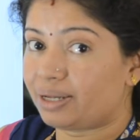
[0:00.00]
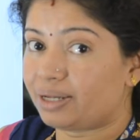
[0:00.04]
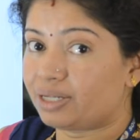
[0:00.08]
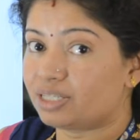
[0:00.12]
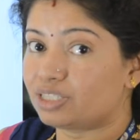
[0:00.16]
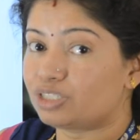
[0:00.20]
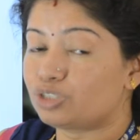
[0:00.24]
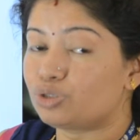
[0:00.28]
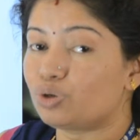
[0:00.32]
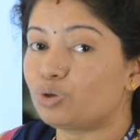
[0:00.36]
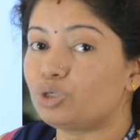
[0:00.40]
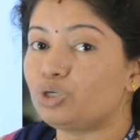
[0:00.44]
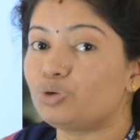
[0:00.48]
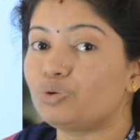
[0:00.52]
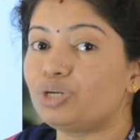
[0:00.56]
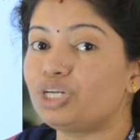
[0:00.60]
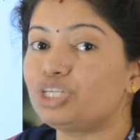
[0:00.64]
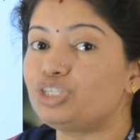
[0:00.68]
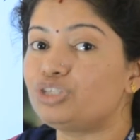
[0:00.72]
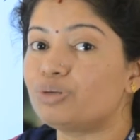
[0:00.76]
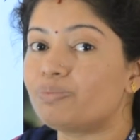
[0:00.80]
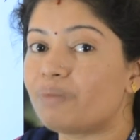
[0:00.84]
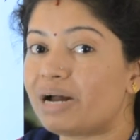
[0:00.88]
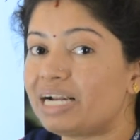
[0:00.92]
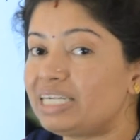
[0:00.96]
So you need
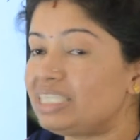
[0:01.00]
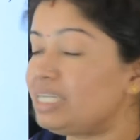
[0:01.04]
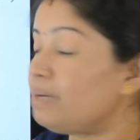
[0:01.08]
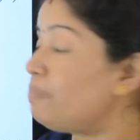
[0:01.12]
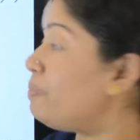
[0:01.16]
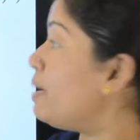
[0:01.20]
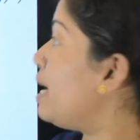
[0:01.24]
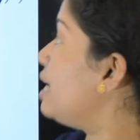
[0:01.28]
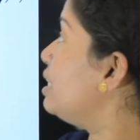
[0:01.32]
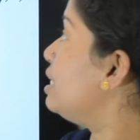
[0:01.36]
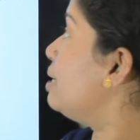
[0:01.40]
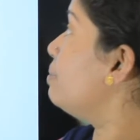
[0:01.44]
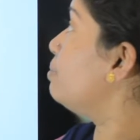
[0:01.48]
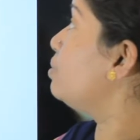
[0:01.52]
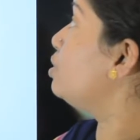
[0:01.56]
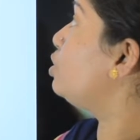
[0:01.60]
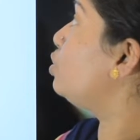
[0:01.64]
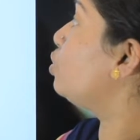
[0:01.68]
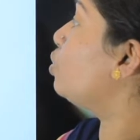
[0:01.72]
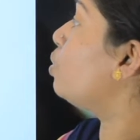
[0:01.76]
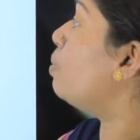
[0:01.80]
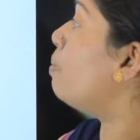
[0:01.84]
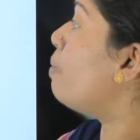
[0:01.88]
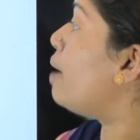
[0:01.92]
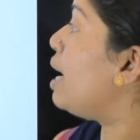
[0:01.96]
to multiply them,
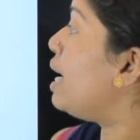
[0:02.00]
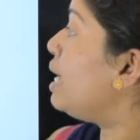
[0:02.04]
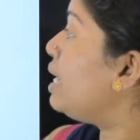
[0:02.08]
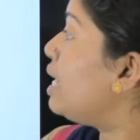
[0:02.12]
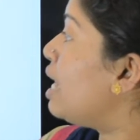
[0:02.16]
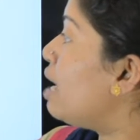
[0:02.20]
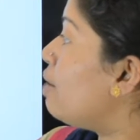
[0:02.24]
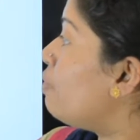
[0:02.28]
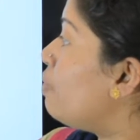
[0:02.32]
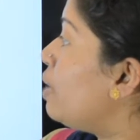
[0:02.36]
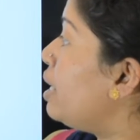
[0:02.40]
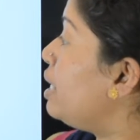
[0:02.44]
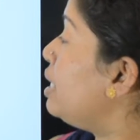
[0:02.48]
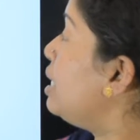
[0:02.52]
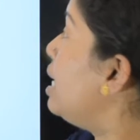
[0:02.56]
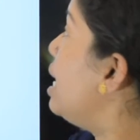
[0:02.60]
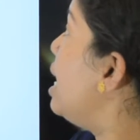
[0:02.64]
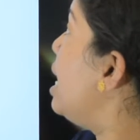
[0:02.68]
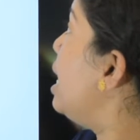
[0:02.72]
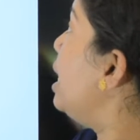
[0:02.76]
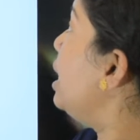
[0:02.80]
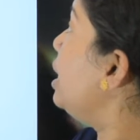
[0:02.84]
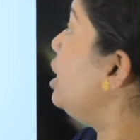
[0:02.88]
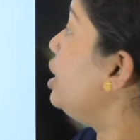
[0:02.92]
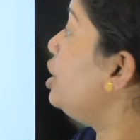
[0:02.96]
2 by 11
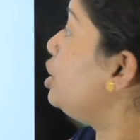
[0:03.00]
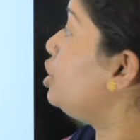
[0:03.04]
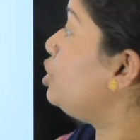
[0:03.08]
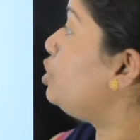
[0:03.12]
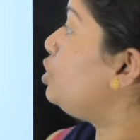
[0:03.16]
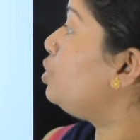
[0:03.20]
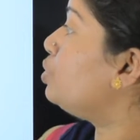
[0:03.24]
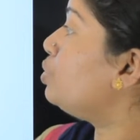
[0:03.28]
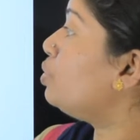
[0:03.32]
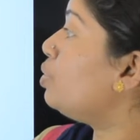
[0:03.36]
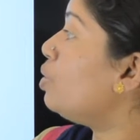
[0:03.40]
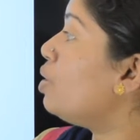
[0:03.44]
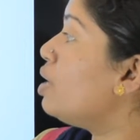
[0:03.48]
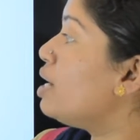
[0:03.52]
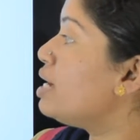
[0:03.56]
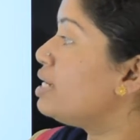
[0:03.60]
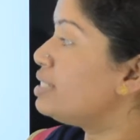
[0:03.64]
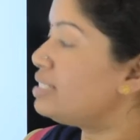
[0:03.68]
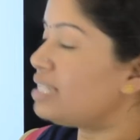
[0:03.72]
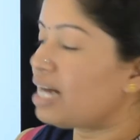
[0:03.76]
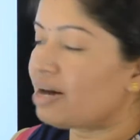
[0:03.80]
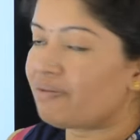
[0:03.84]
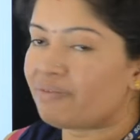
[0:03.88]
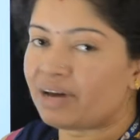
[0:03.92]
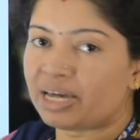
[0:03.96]
into
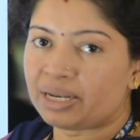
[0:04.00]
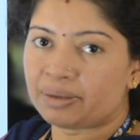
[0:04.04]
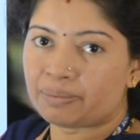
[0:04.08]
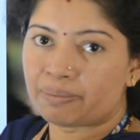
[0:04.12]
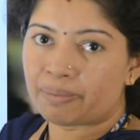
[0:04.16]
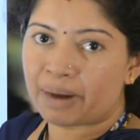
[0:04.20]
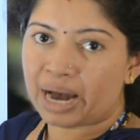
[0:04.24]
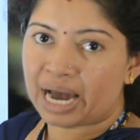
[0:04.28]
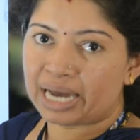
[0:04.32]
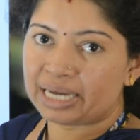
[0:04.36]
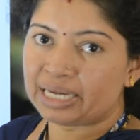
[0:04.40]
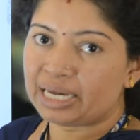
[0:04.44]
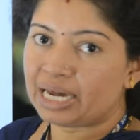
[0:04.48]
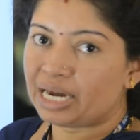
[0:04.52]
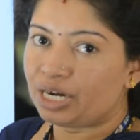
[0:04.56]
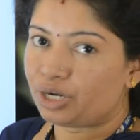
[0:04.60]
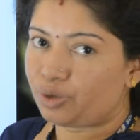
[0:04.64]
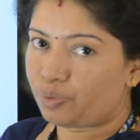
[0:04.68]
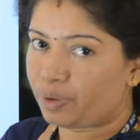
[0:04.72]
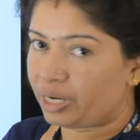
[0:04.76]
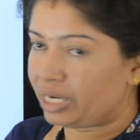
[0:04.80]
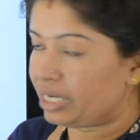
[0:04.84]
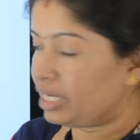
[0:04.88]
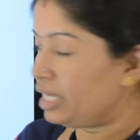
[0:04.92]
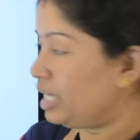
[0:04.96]
7 by
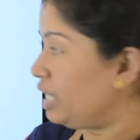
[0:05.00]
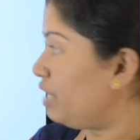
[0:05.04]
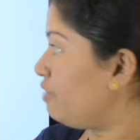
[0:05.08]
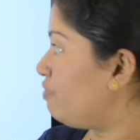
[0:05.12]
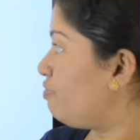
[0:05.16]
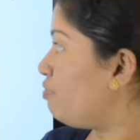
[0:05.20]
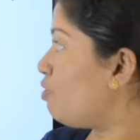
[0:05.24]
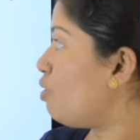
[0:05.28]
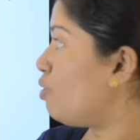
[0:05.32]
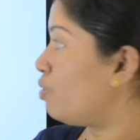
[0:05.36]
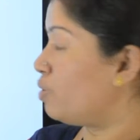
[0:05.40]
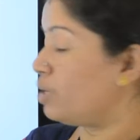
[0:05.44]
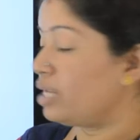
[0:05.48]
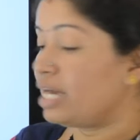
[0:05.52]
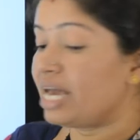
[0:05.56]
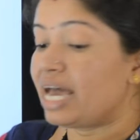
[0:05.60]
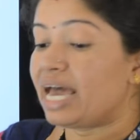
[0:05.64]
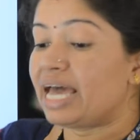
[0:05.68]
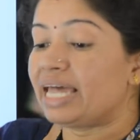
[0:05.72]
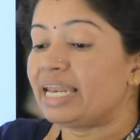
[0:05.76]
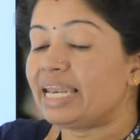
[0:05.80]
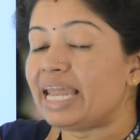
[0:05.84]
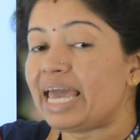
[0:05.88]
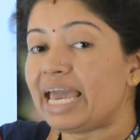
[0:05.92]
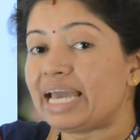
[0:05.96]
24.
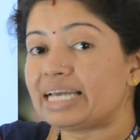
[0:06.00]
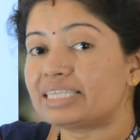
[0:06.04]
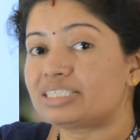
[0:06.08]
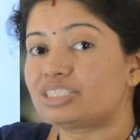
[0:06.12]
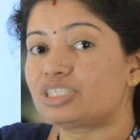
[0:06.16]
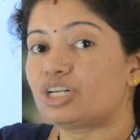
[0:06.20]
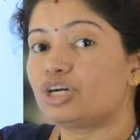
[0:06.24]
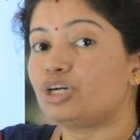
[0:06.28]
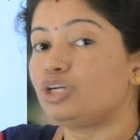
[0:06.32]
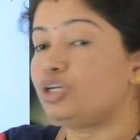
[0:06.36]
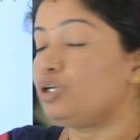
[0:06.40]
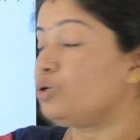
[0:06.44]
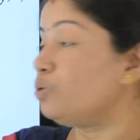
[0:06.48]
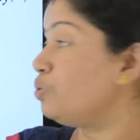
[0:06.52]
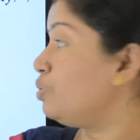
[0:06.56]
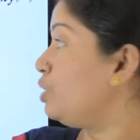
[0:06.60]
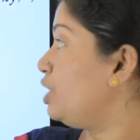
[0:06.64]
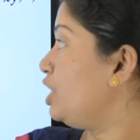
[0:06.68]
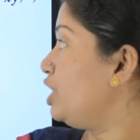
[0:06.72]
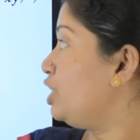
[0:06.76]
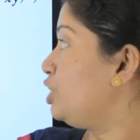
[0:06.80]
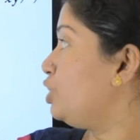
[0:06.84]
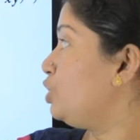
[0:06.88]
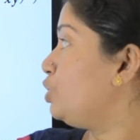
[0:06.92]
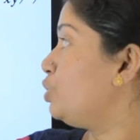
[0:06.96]
Next you
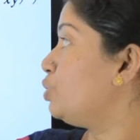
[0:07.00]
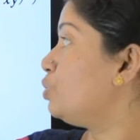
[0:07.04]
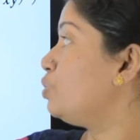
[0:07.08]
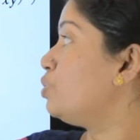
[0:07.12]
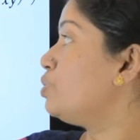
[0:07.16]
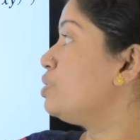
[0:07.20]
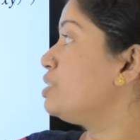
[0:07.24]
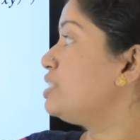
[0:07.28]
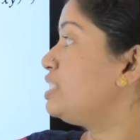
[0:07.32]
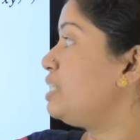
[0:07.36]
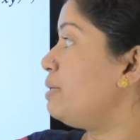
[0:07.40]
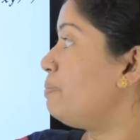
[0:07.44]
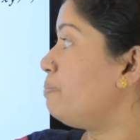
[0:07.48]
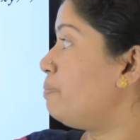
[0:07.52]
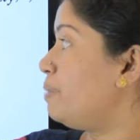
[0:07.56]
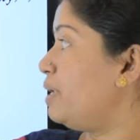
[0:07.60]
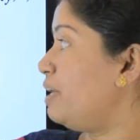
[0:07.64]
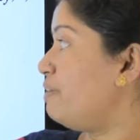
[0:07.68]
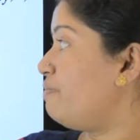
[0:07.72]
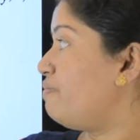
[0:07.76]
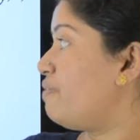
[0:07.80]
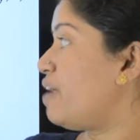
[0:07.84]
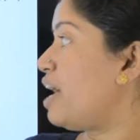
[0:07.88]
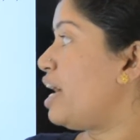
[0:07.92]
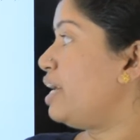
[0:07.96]
need to
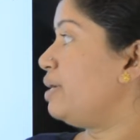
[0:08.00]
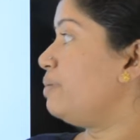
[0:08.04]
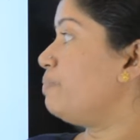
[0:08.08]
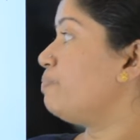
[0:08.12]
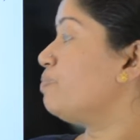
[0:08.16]
simplify.